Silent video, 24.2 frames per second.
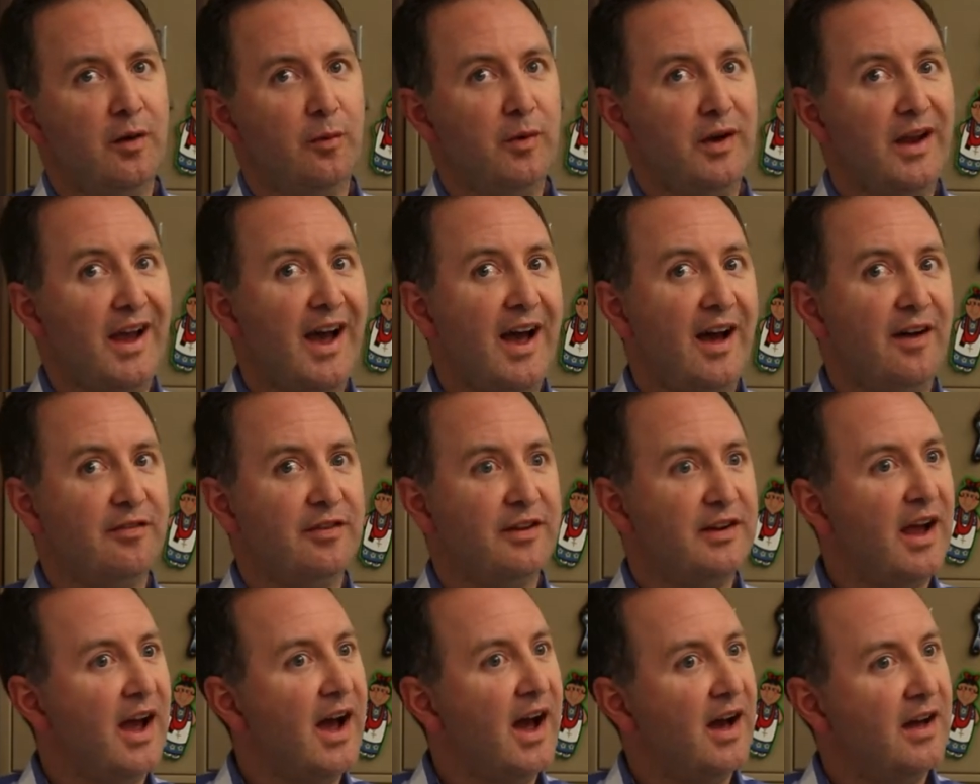We
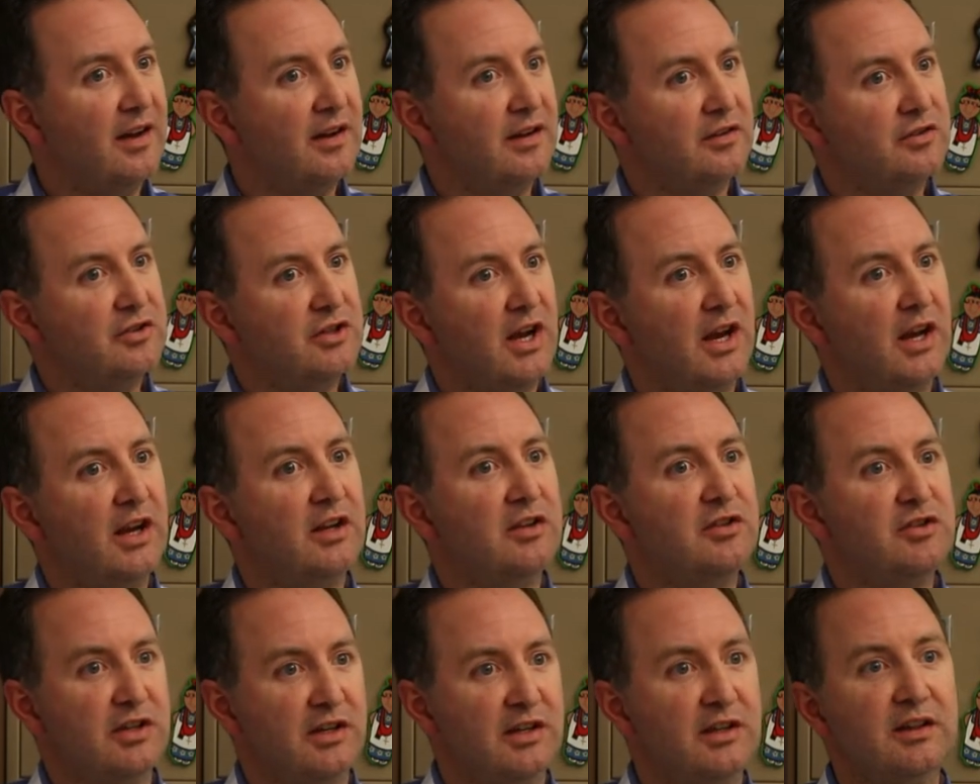haven't had a
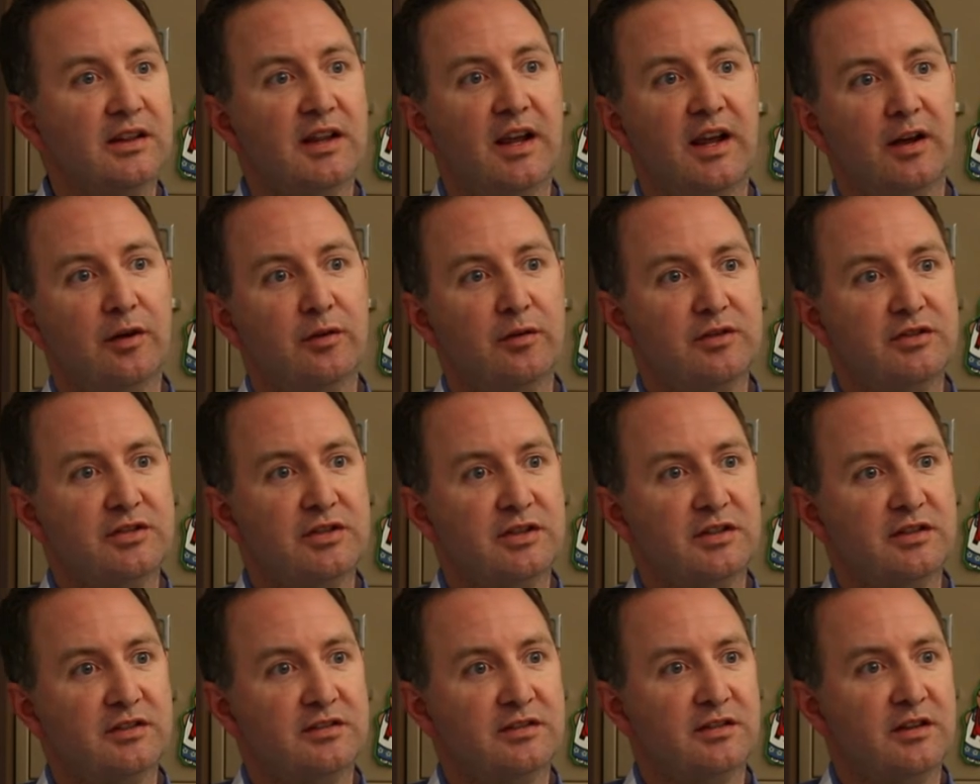change in
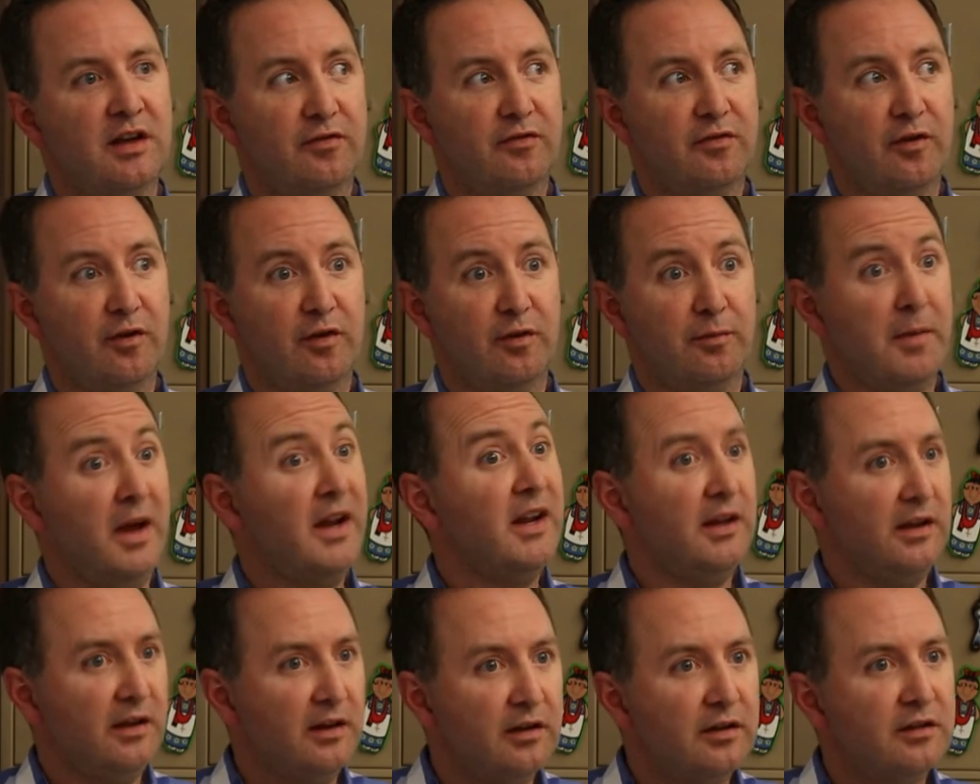languages for
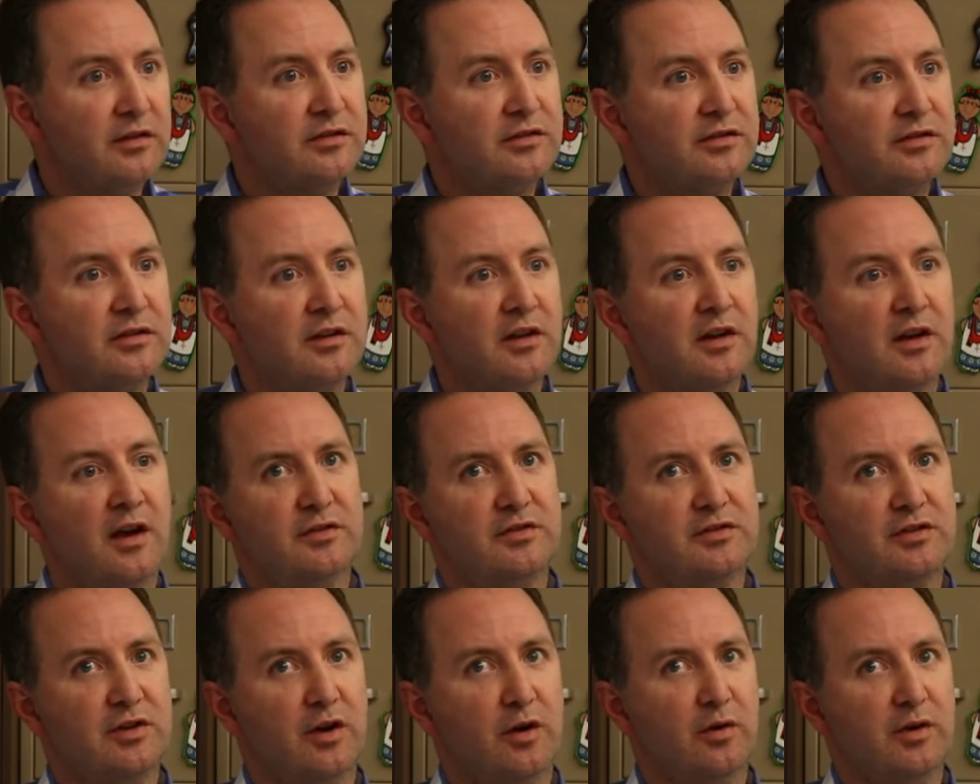many years,
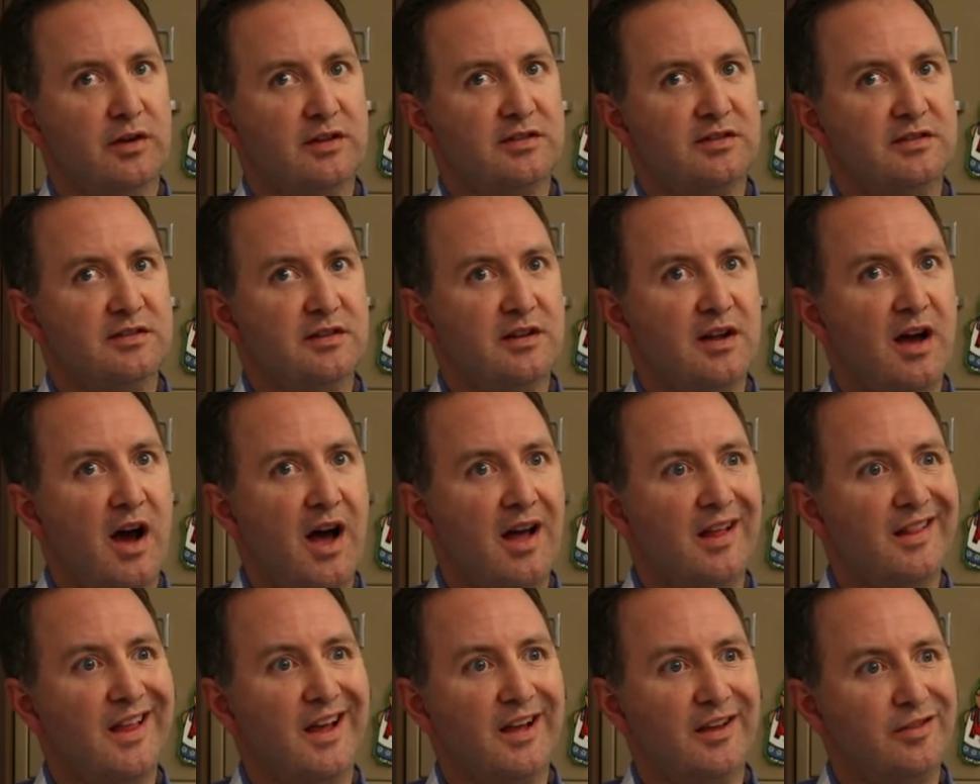so it's
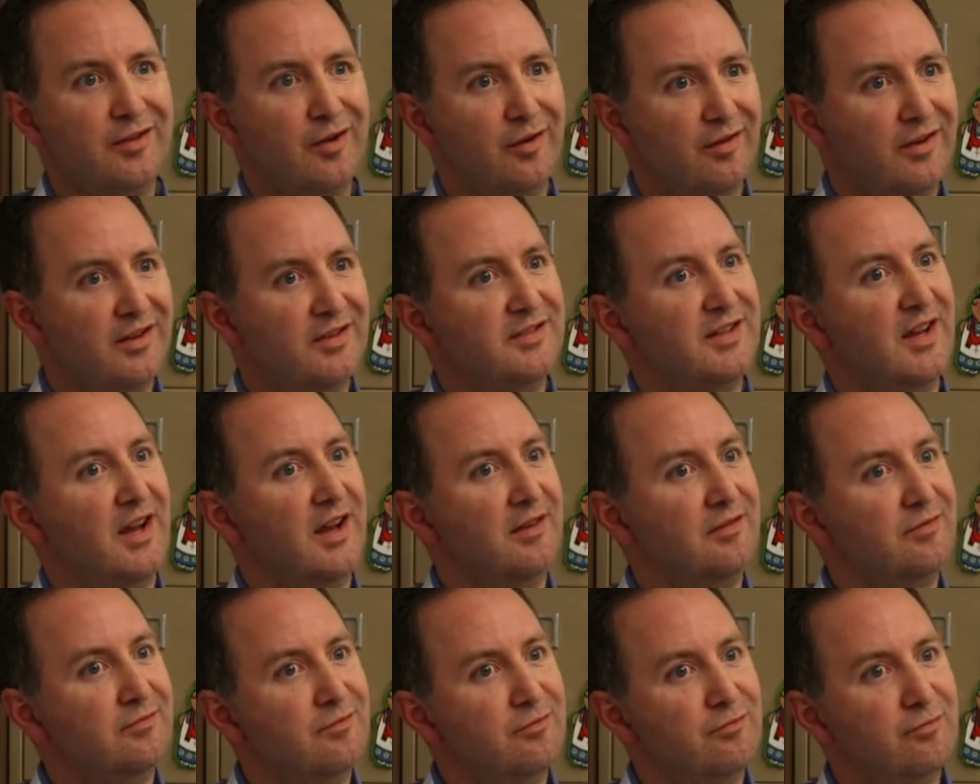not like there is
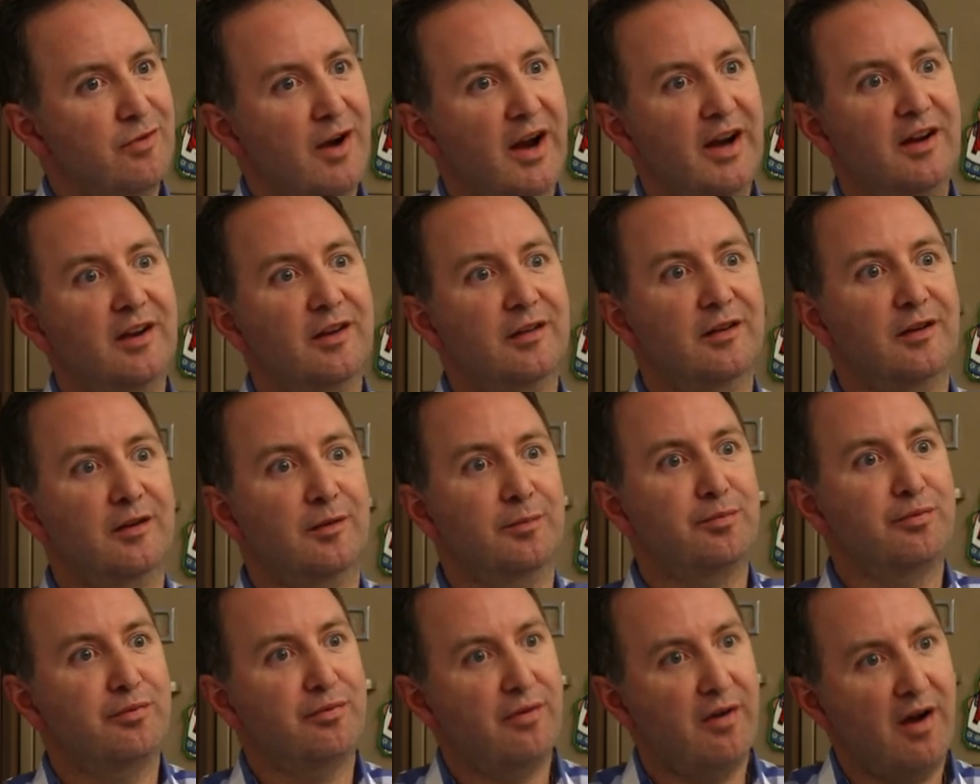a regular
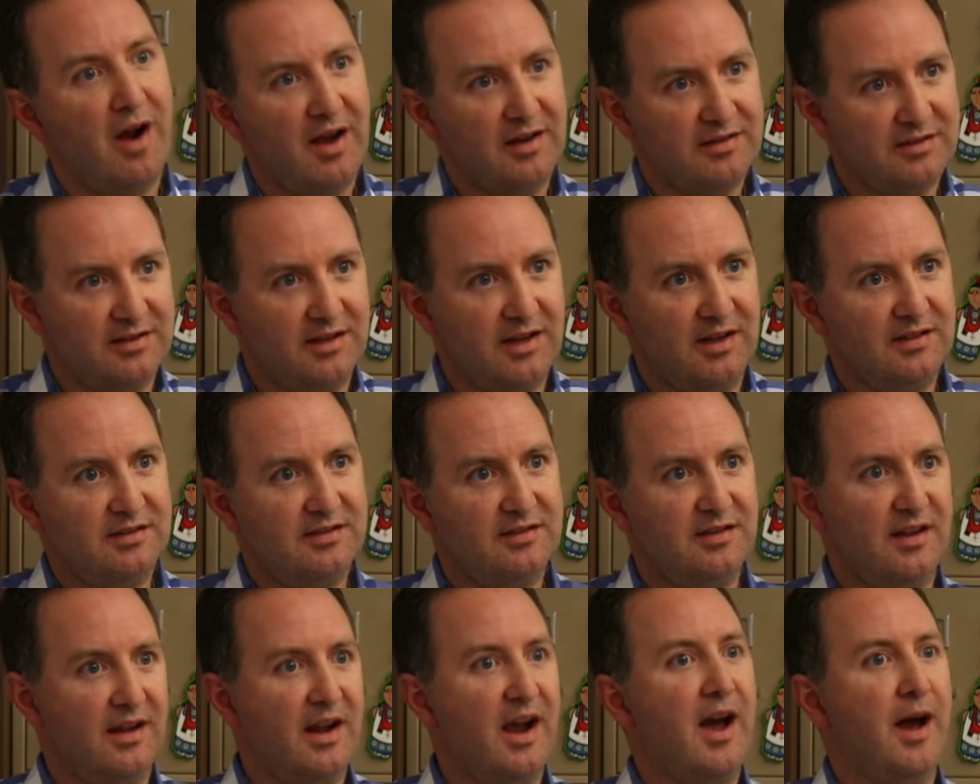
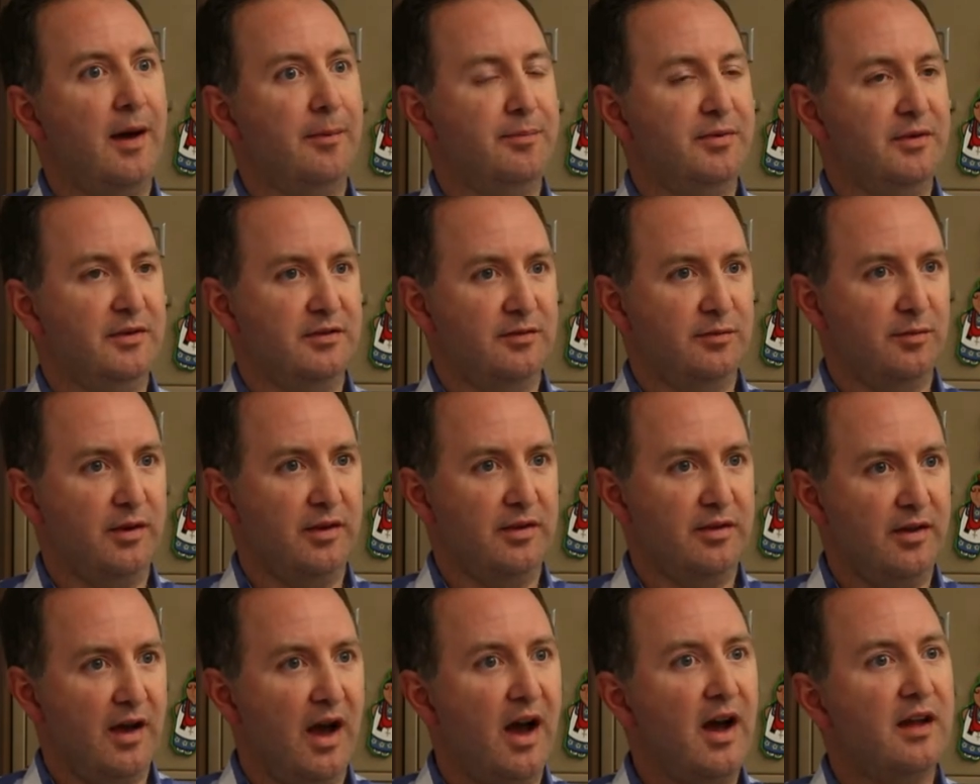process that happens
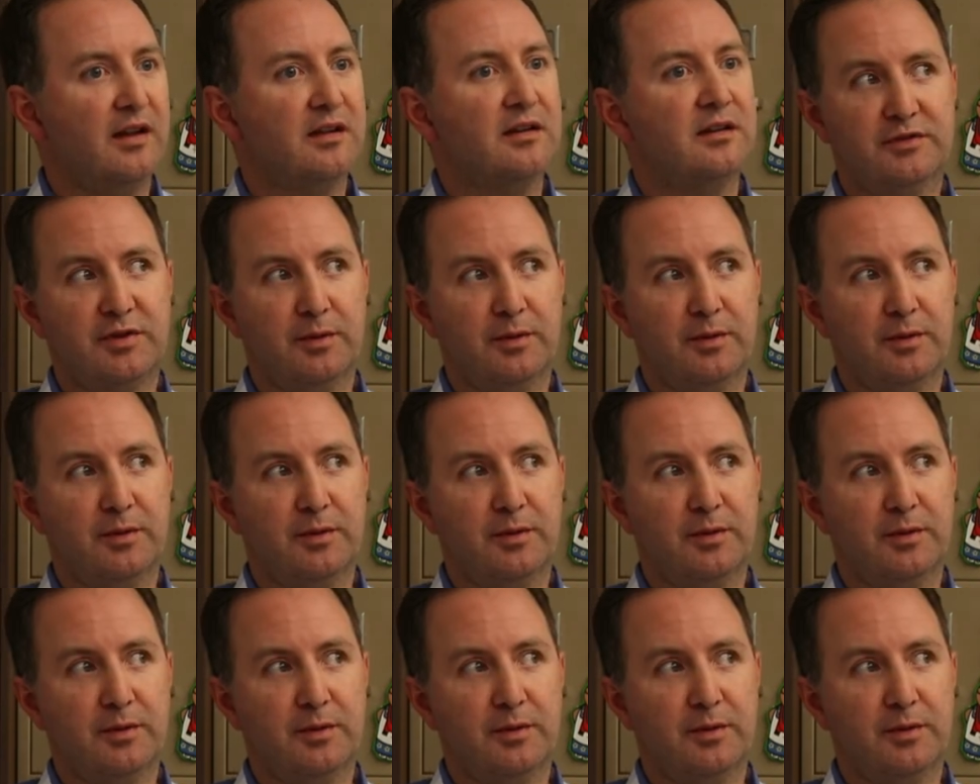with that.